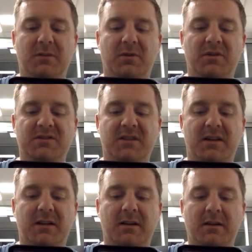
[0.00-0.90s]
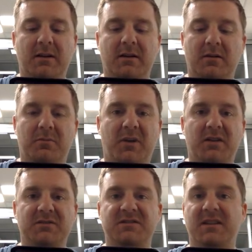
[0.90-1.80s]
and we're going to say
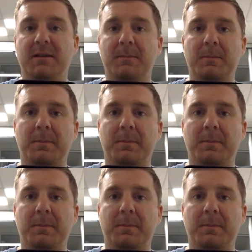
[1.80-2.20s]
Michael C.